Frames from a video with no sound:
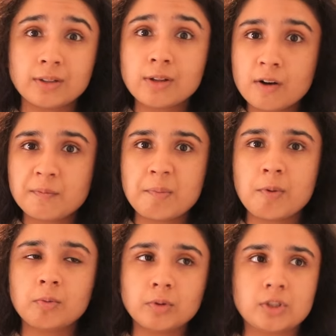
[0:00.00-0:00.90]
A lot of
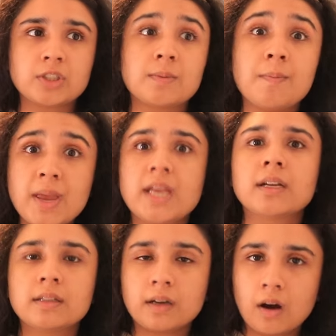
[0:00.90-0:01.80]
people will just
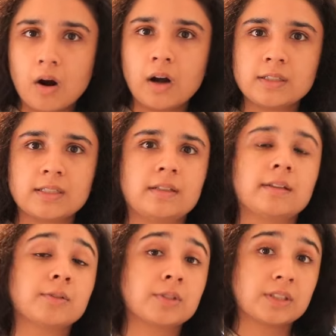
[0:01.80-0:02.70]
make the cards and
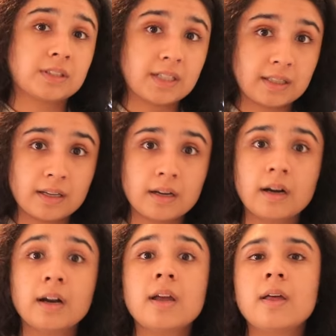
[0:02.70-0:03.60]
they'll just sit
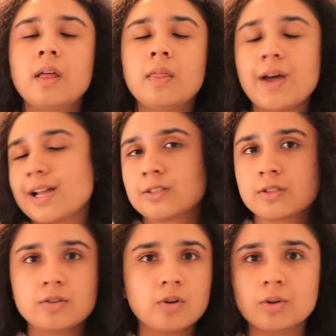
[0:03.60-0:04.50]
there.
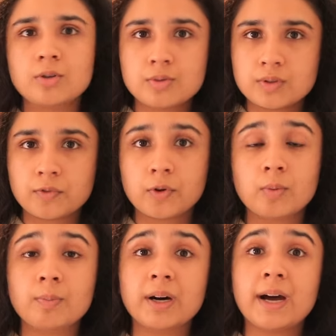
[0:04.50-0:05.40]
That's not
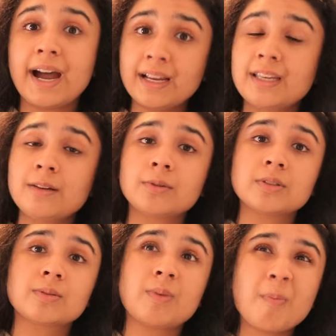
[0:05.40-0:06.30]
useful, but Anki
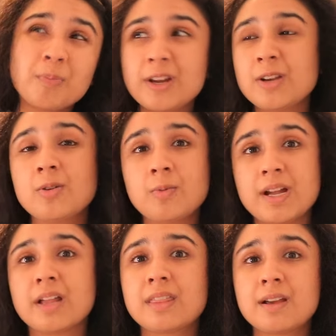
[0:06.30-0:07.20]
was a pretty good
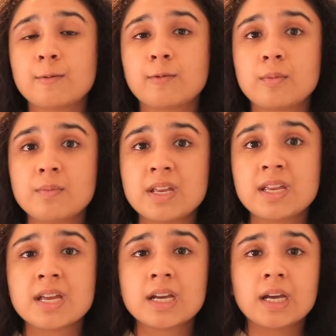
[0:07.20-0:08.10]
way, I think, for
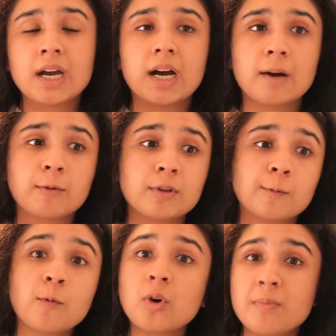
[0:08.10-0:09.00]
me, uh, for the
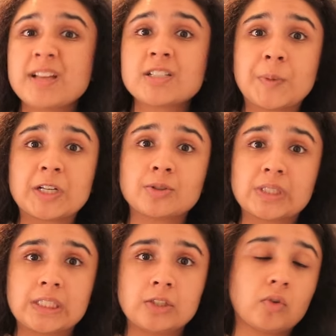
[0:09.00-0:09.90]
four main
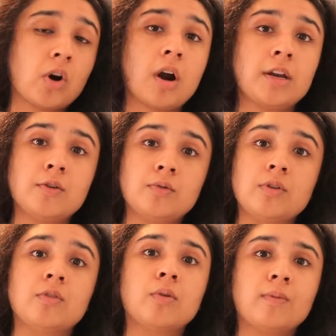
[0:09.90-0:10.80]
specialties, so cardio,
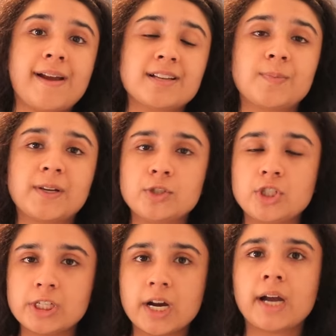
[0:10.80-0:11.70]
neuro, resp, and
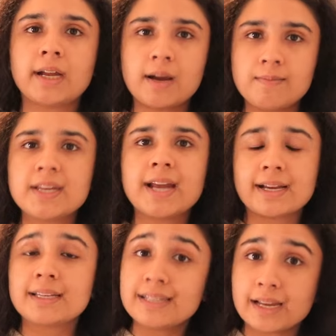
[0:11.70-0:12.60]
GI, I made
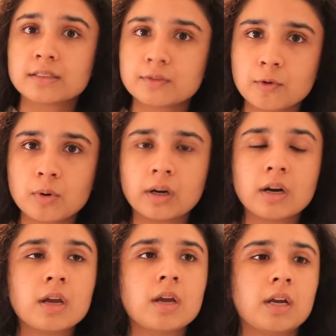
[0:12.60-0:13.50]
Anki decks for,
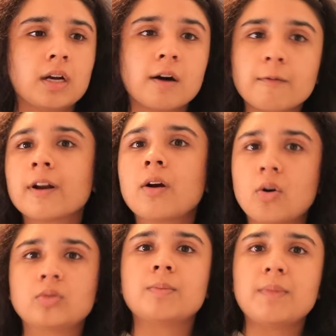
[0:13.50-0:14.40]
covering
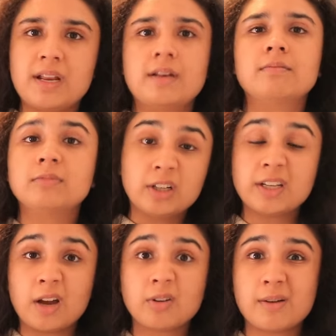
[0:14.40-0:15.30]
all the main
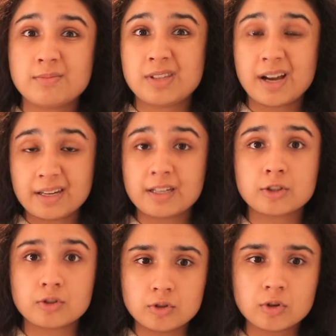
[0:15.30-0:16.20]
learning outcomes that I needed
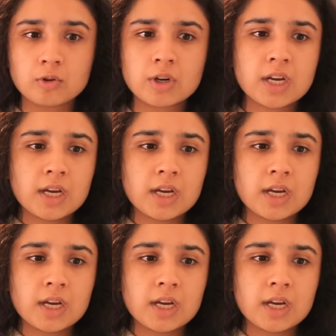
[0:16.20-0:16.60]
to know.